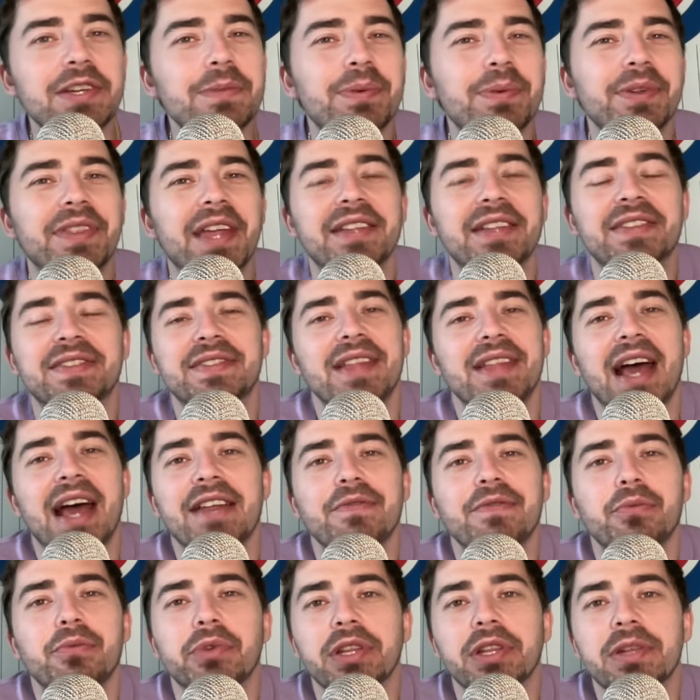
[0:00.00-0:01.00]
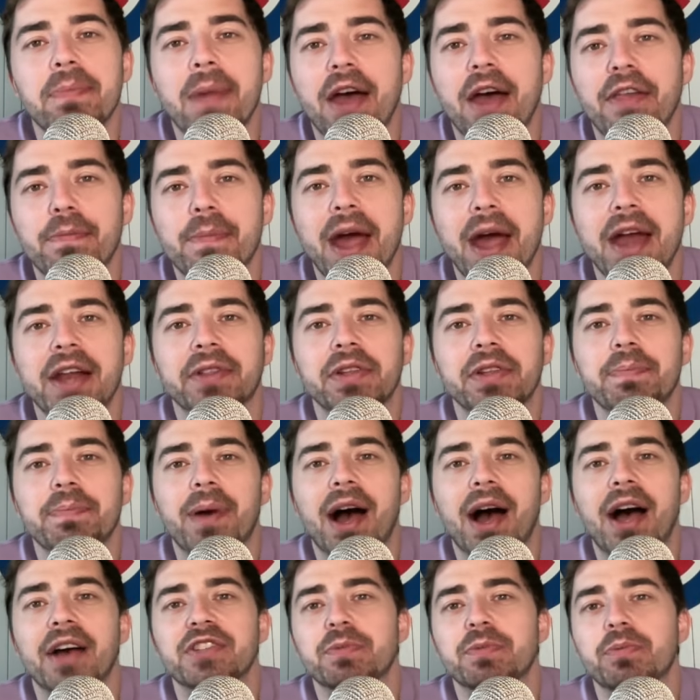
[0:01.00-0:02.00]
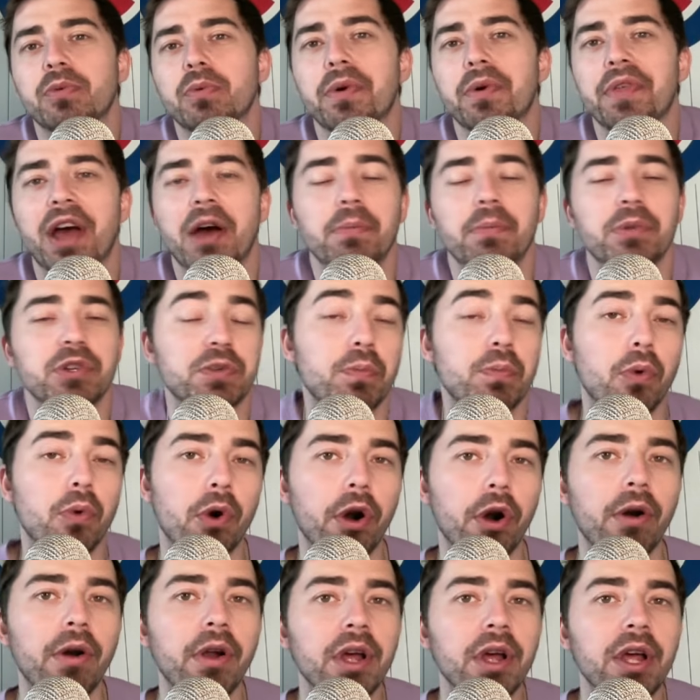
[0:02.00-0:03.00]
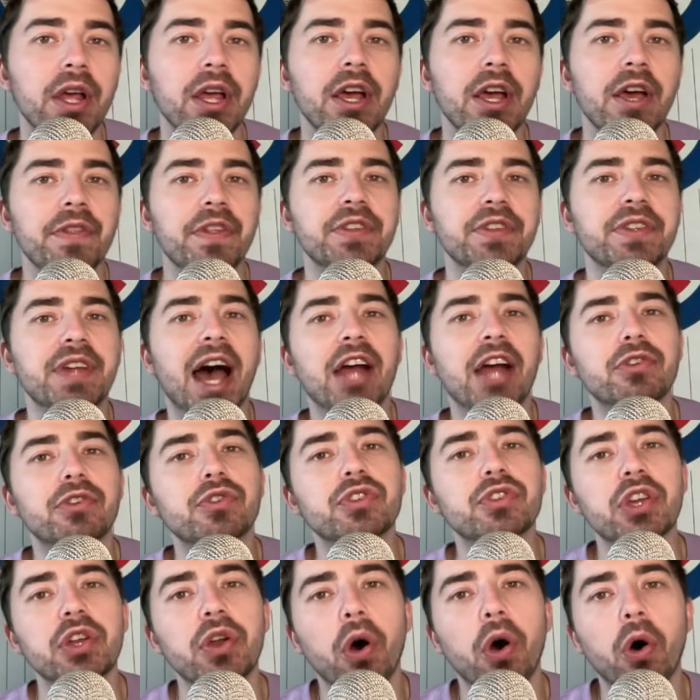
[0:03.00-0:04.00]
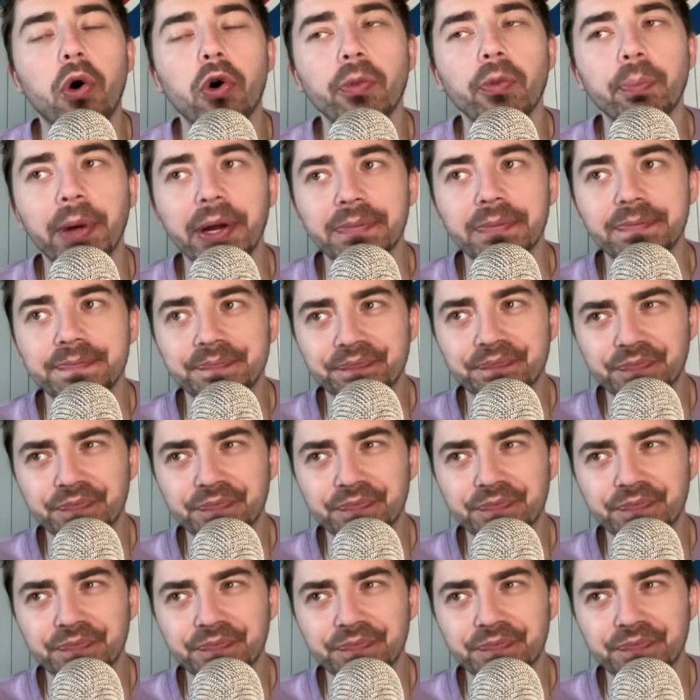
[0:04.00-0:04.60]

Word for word: But that's not even really mathematically possible with how much more the Dodgers can hold. But